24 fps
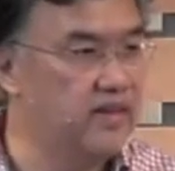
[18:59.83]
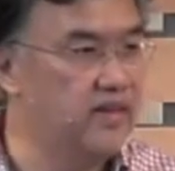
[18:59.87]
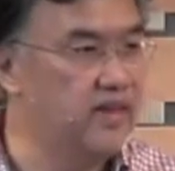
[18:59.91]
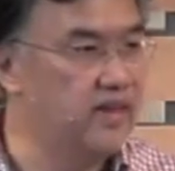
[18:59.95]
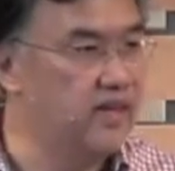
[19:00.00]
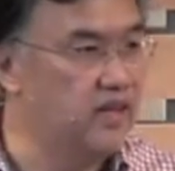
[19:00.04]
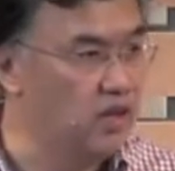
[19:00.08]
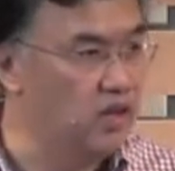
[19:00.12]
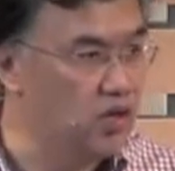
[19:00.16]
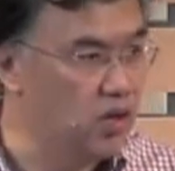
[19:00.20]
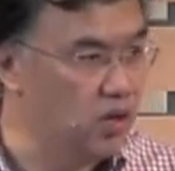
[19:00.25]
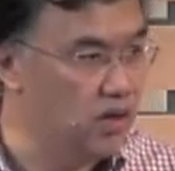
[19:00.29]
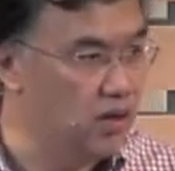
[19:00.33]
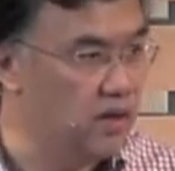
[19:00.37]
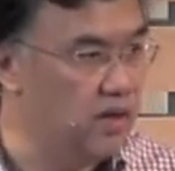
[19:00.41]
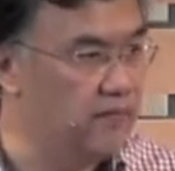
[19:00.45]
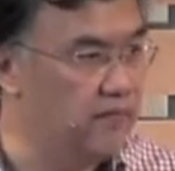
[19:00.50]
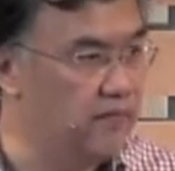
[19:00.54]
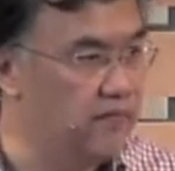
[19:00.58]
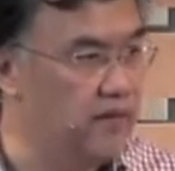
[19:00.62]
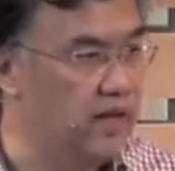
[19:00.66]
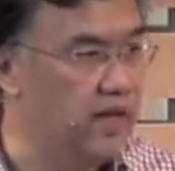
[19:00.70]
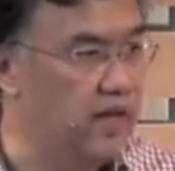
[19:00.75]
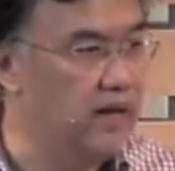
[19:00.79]
and not
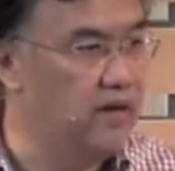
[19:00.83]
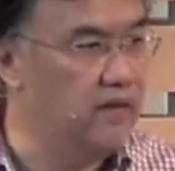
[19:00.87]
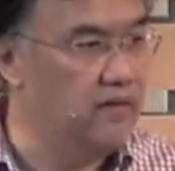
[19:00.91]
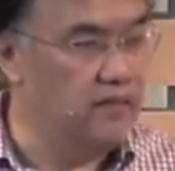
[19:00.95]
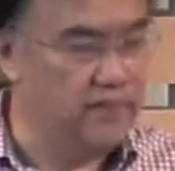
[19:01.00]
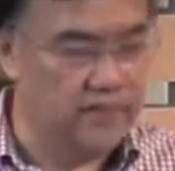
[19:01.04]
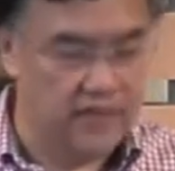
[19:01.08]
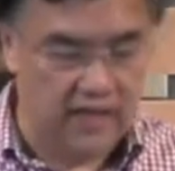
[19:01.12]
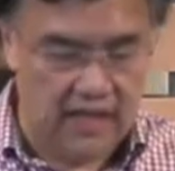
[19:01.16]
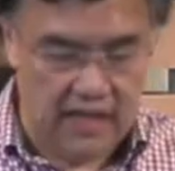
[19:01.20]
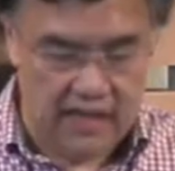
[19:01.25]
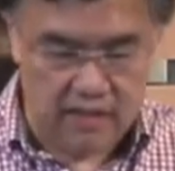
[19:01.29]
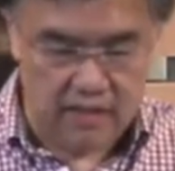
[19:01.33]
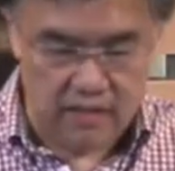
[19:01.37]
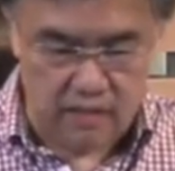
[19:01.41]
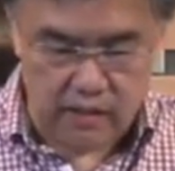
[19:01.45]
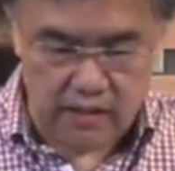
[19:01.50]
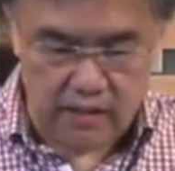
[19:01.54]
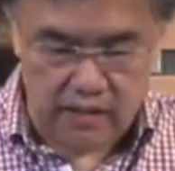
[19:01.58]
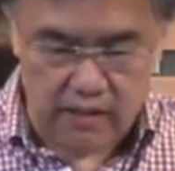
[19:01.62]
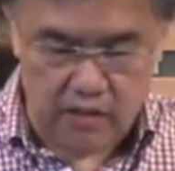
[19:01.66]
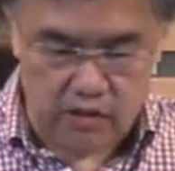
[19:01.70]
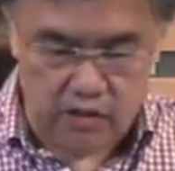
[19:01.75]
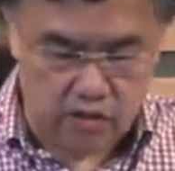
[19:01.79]
fly off the handle
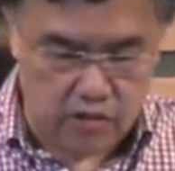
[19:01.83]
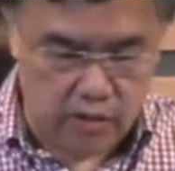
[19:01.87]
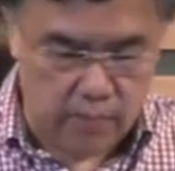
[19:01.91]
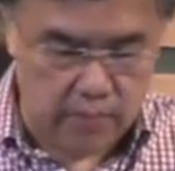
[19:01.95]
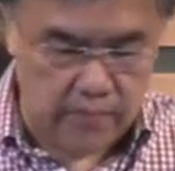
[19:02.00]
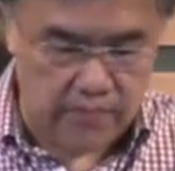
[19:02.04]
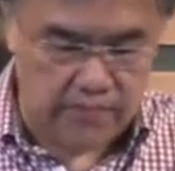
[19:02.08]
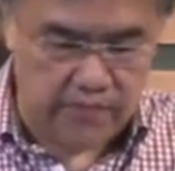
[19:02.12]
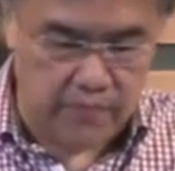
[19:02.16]
at a drop of a